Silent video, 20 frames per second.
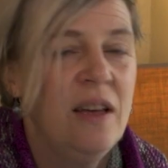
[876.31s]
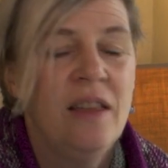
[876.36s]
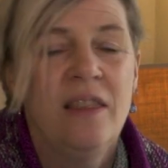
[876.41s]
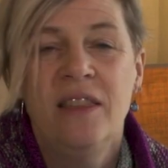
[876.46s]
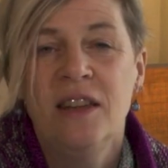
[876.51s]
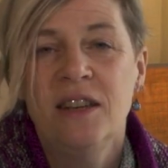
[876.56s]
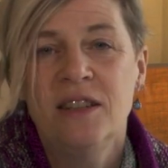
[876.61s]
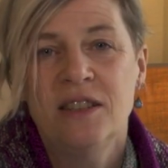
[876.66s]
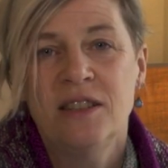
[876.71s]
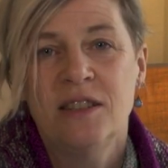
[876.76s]

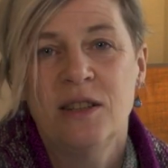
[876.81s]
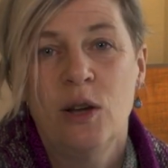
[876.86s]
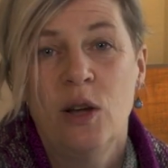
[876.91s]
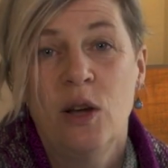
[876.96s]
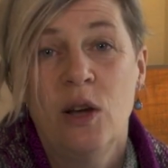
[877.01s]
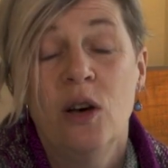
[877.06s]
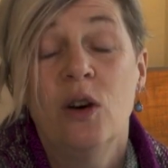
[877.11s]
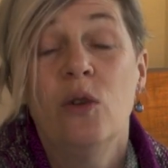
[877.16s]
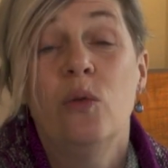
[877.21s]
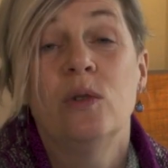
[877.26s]
This
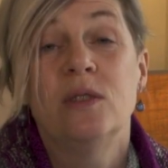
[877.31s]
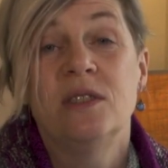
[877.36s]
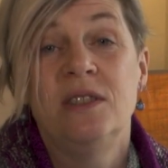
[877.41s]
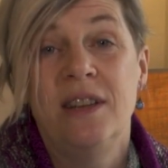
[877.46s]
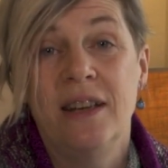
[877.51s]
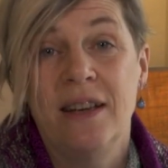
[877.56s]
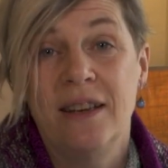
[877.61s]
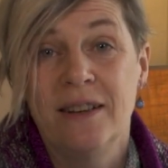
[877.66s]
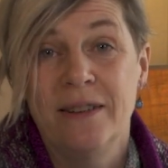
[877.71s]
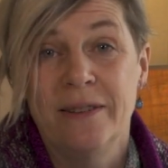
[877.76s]
was
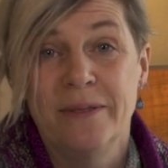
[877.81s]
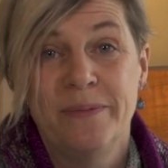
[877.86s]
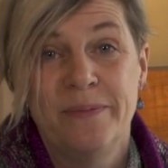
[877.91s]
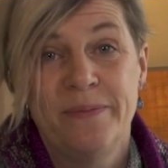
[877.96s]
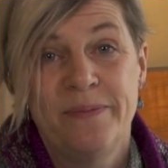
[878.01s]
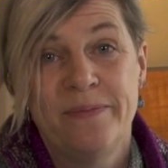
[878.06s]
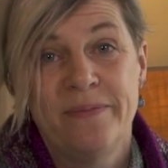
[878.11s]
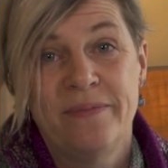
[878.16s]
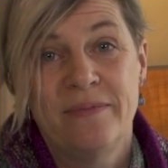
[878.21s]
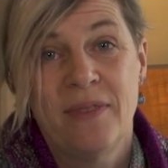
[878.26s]
Digger.
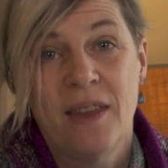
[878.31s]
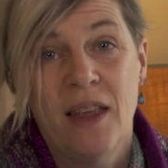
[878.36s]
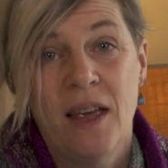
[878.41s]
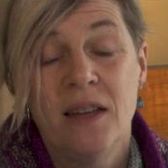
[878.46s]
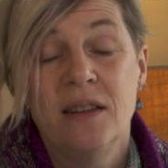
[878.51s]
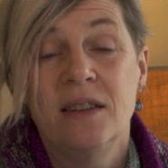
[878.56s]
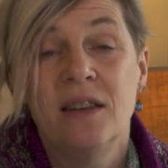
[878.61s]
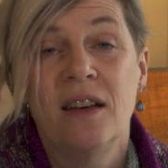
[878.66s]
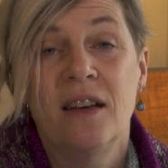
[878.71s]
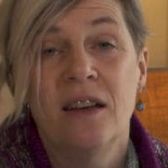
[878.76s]

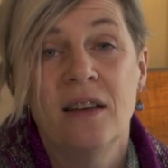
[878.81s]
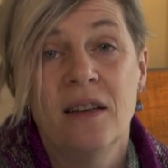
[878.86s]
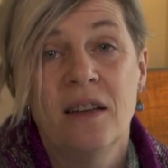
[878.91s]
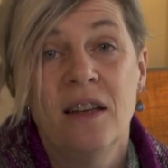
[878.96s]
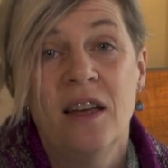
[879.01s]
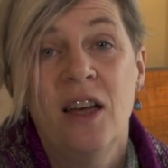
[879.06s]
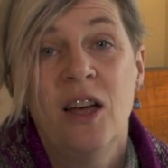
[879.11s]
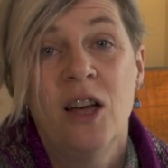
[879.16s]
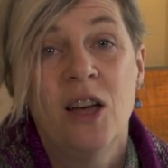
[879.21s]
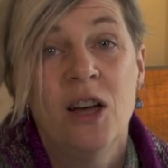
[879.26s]
Digger
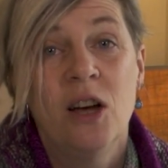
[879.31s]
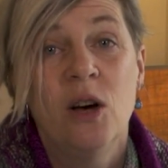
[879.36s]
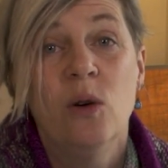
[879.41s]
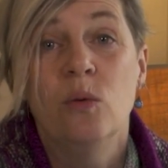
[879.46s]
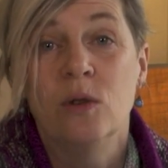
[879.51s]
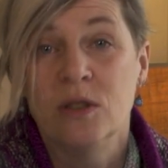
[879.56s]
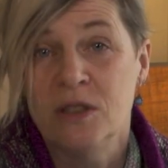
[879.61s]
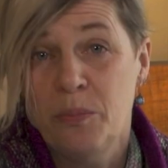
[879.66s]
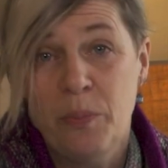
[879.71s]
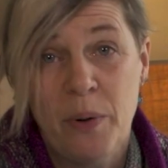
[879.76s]

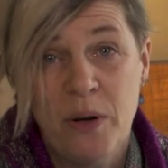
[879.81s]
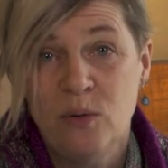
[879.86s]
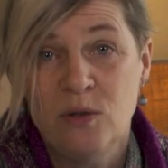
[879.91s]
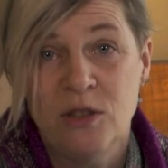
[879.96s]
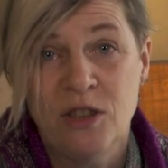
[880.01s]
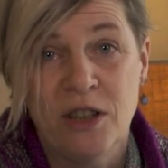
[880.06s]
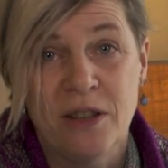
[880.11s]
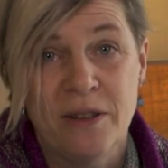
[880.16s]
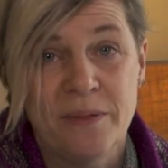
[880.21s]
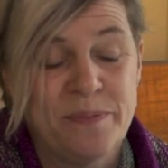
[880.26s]
was a
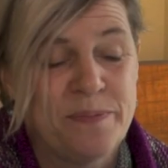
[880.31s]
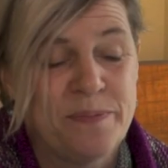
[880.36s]
poacher.